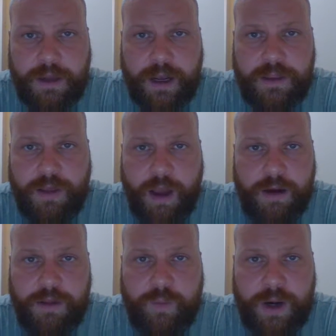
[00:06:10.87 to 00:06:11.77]
As long
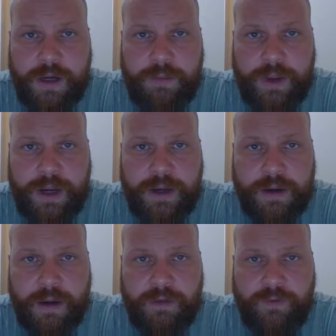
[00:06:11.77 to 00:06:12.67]
as we're dependent
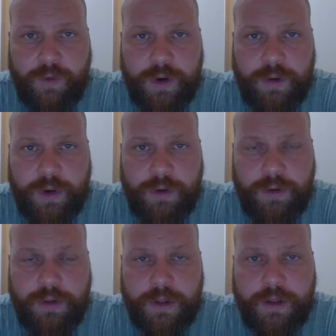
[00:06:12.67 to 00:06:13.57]
on foreign
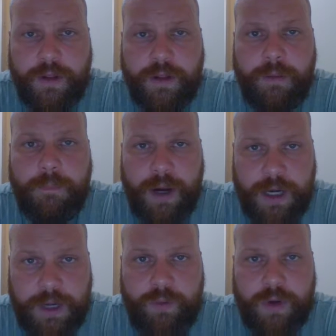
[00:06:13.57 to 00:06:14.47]
oil,
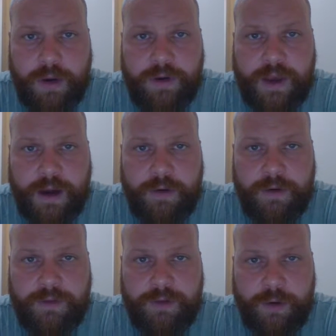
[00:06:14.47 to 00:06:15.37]
money will go to
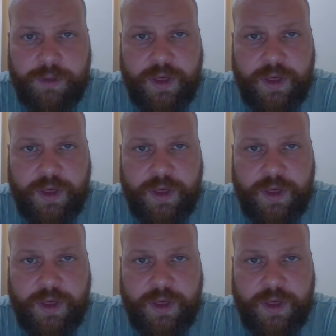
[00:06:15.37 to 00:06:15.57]
terrorist groups.